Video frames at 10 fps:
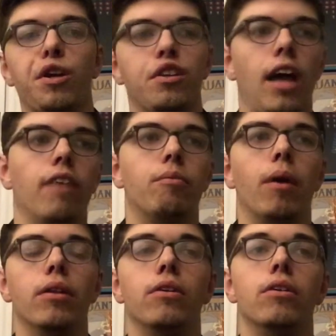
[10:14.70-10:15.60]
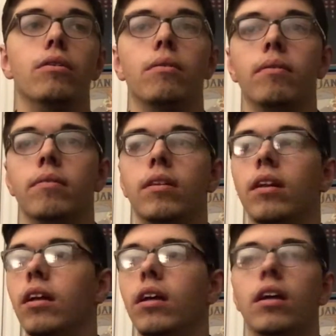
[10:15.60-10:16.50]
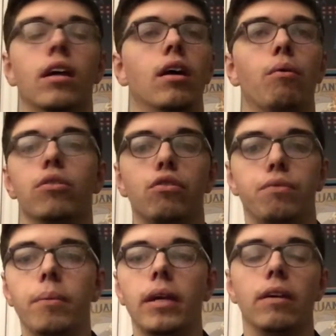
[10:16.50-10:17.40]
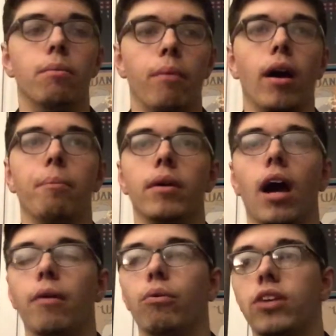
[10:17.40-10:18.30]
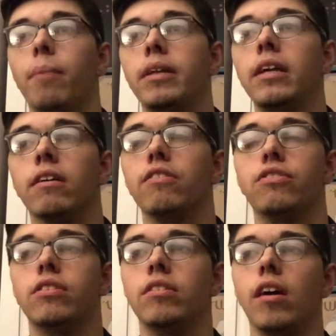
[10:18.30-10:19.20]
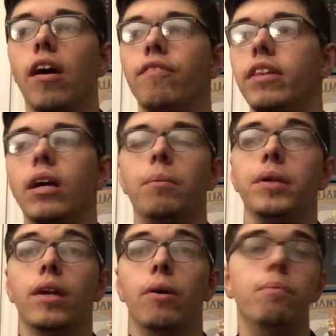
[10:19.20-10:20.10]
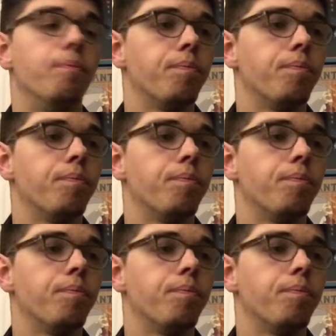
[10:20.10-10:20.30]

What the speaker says: I have a brother, which was me, which I'm the youngest of them, you know?